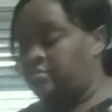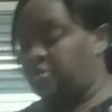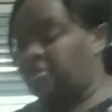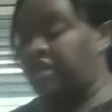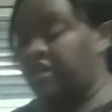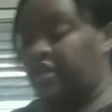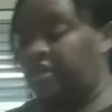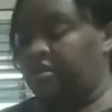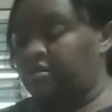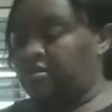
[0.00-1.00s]

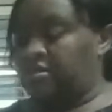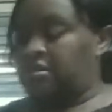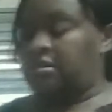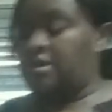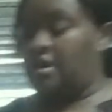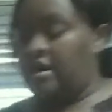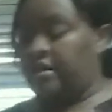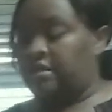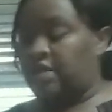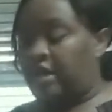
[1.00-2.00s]
chicken and
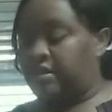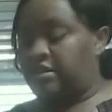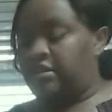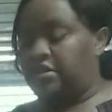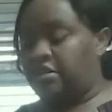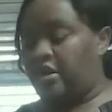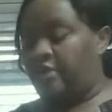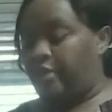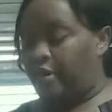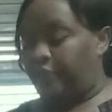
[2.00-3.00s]
sausage
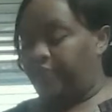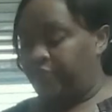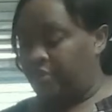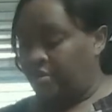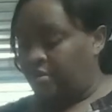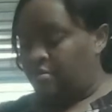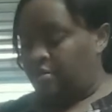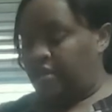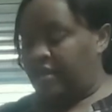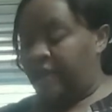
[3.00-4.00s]
gumbo
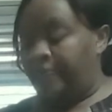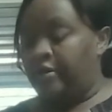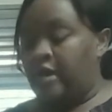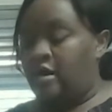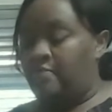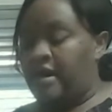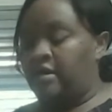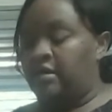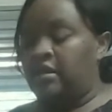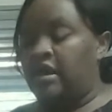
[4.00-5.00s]
and not put all my
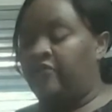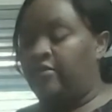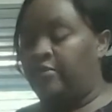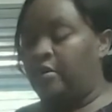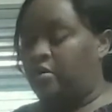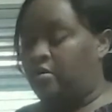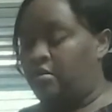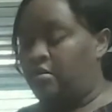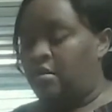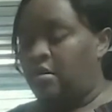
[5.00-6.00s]
lovable
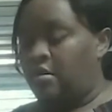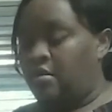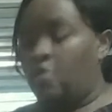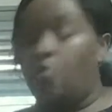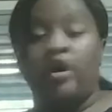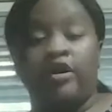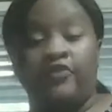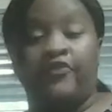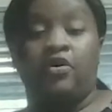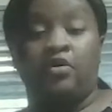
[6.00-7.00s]
and
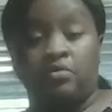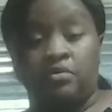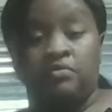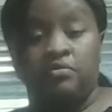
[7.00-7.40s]
wonderful